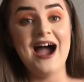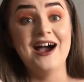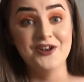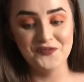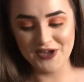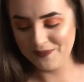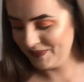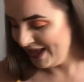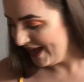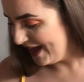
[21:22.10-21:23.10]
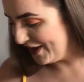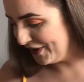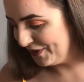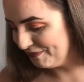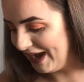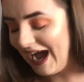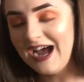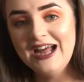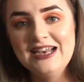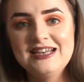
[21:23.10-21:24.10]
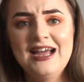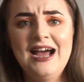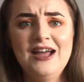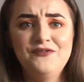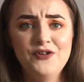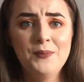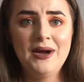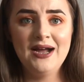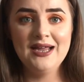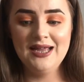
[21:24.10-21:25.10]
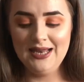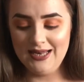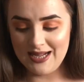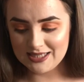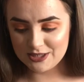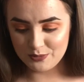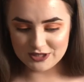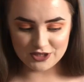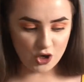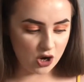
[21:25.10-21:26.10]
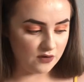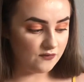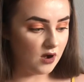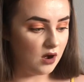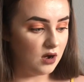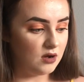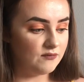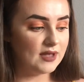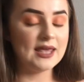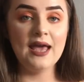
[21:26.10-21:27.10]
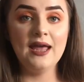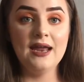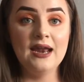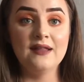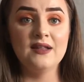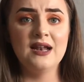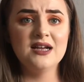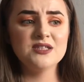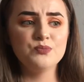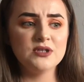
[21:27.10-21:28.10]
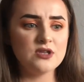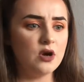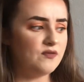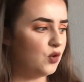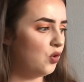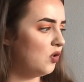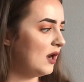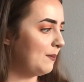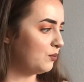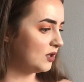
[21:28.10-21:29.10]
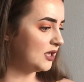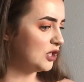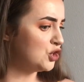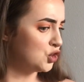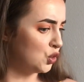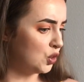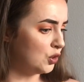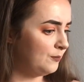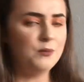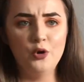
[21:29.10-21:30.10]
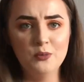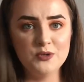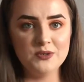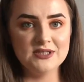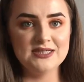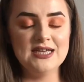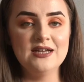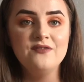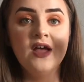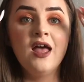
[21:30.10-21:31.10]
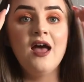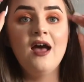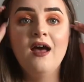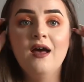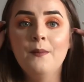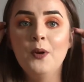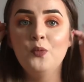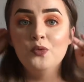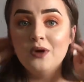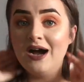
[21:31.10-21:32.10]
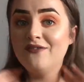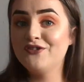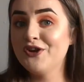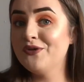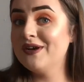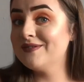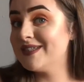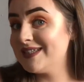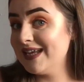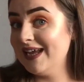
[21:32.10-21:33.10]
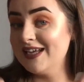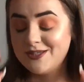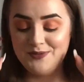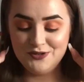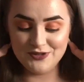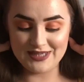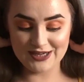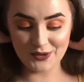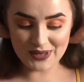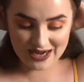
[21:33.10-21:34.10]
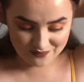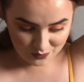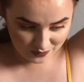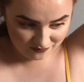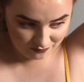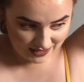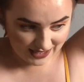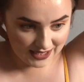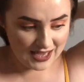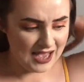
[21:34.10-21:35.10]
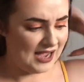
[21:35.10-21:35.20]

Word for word: I love it. Um, and for my last present off of Kane and the last present of all, I'm pretty sure, I'm almost positive, um, we'll have to go downstairs because I don't have it with me.